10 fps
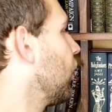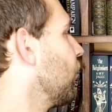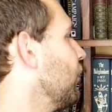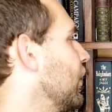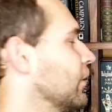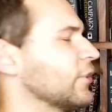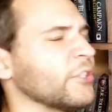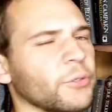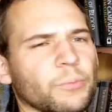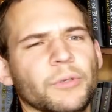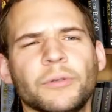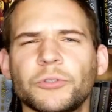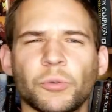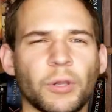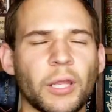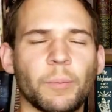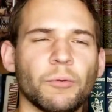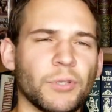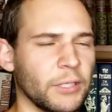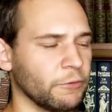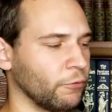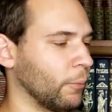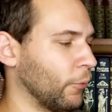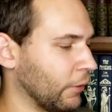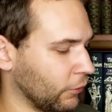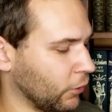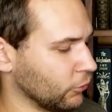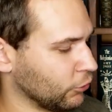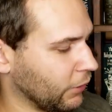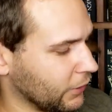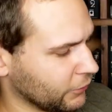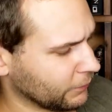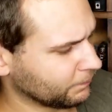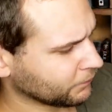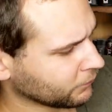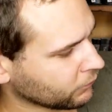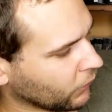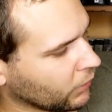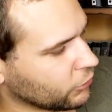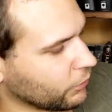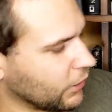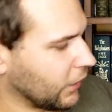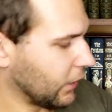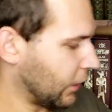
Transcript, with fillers: armament and just some sort of like motifs from whatever culture that is. So we take it